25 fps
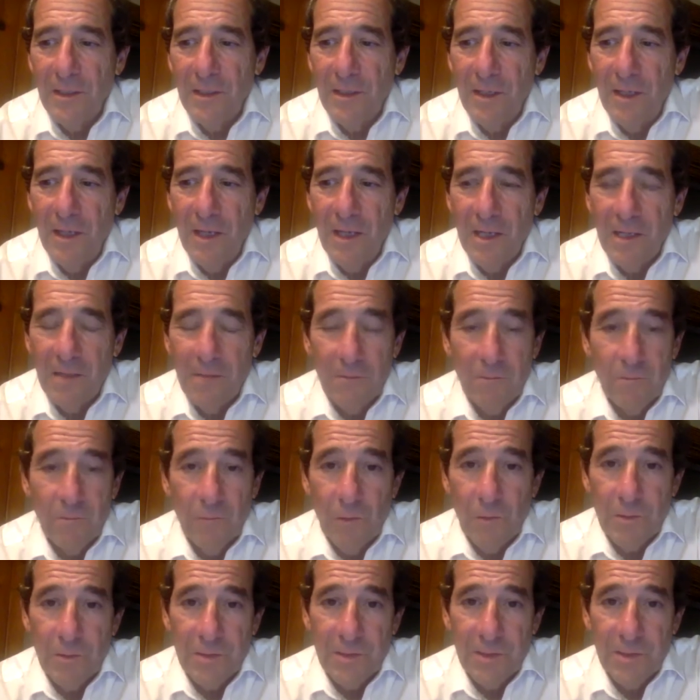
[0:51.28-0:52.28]
And
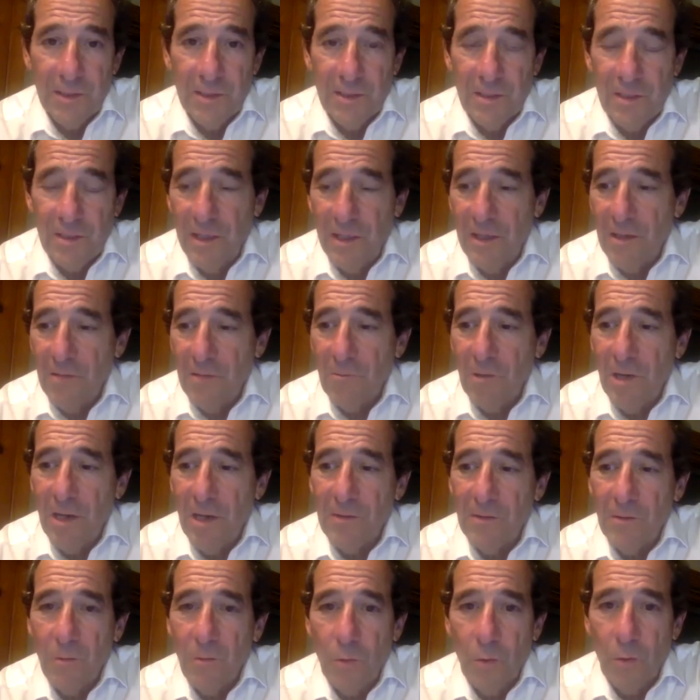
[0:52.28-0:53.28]
what we're seeing today around
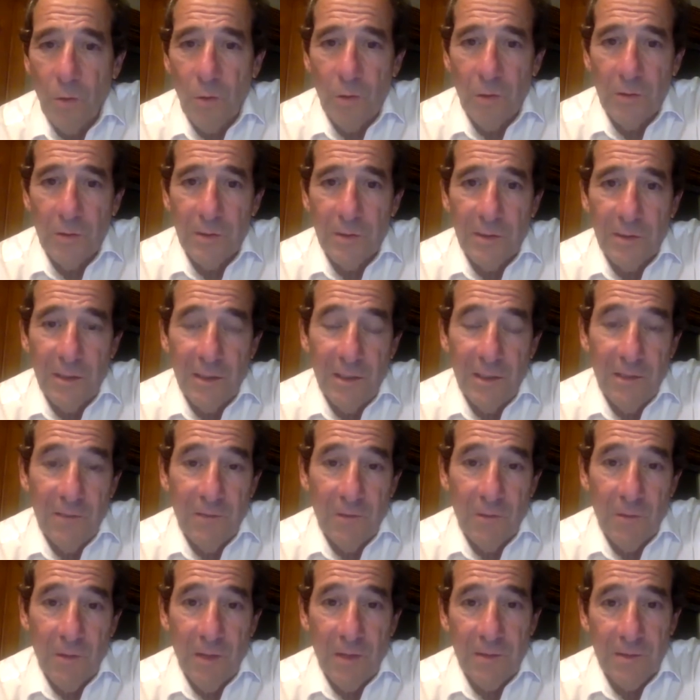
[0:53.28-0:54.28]
the world and even
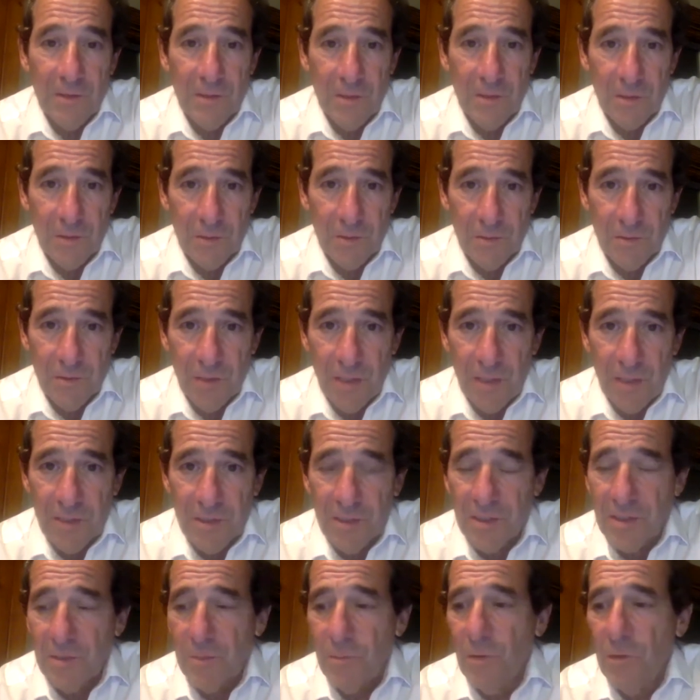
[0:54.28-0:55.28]
around the social
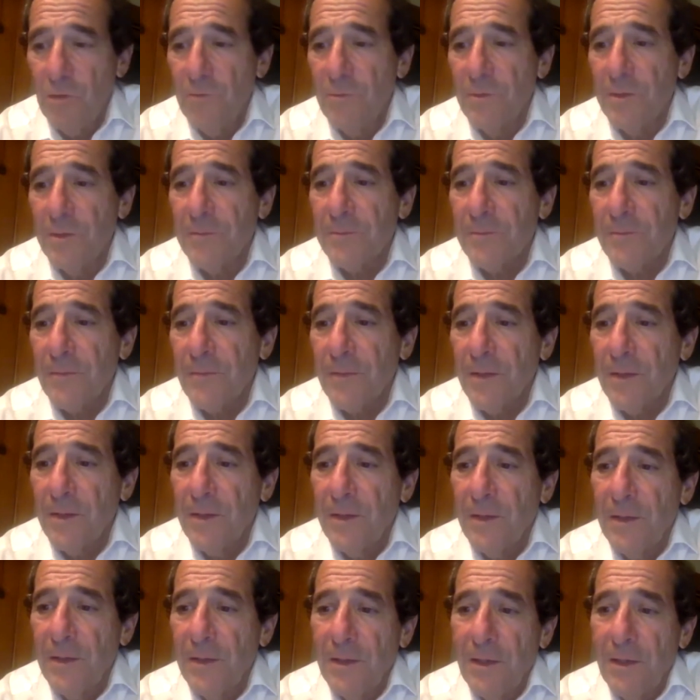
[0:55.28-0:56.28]
justice movement
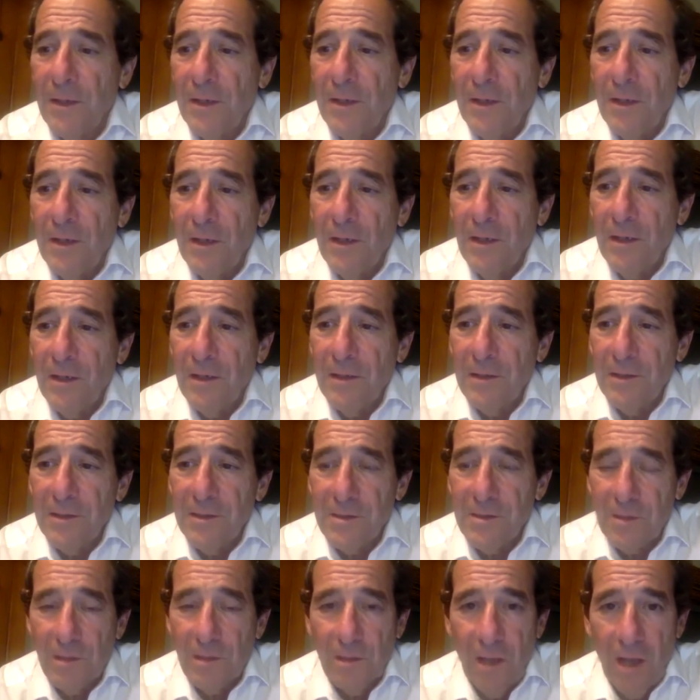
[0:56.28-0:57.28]

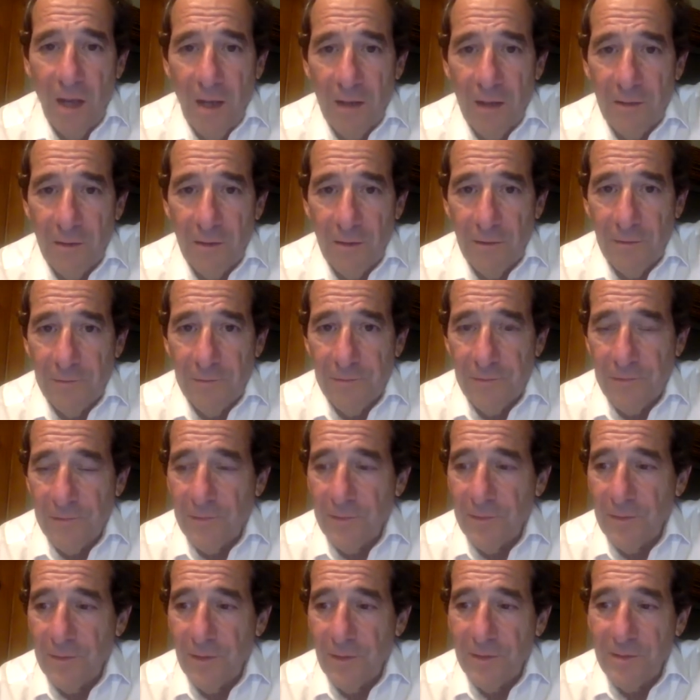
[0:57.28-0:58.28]
is a lot of
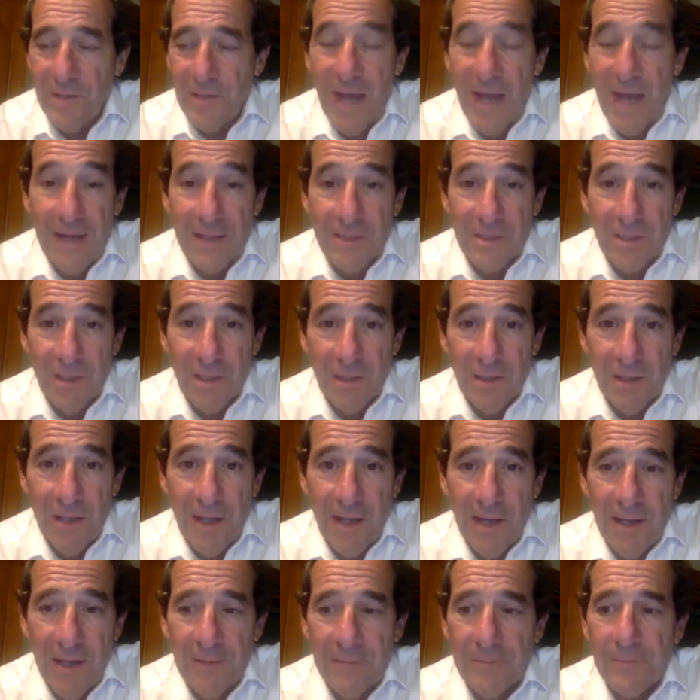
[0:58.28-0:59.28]
attacks on
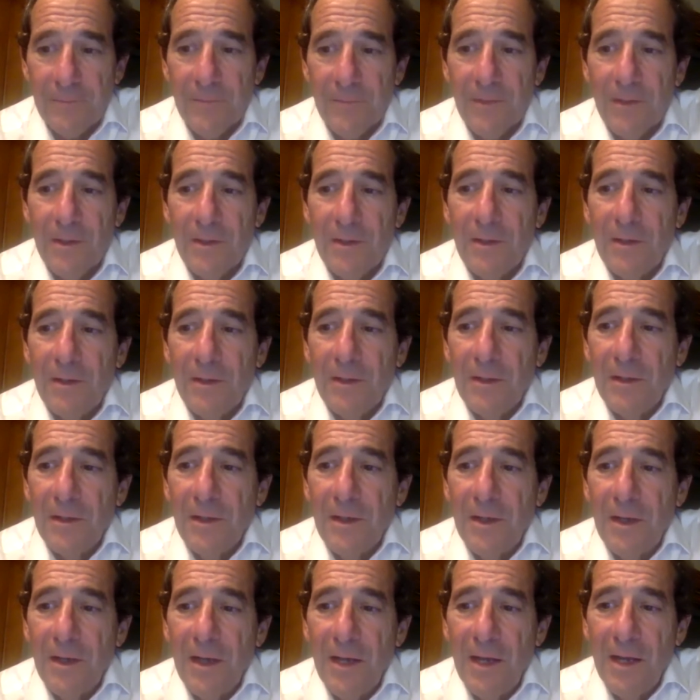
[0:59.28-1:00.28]
that
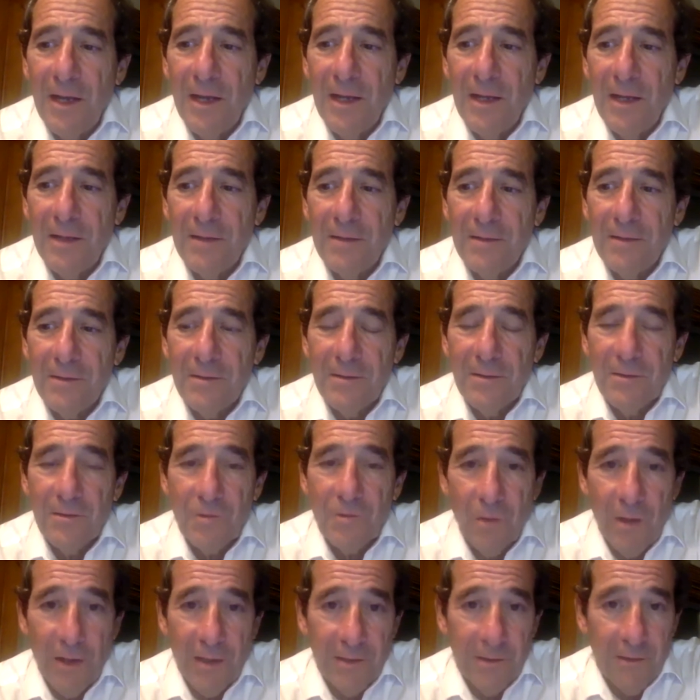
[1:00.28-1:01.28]
and trying to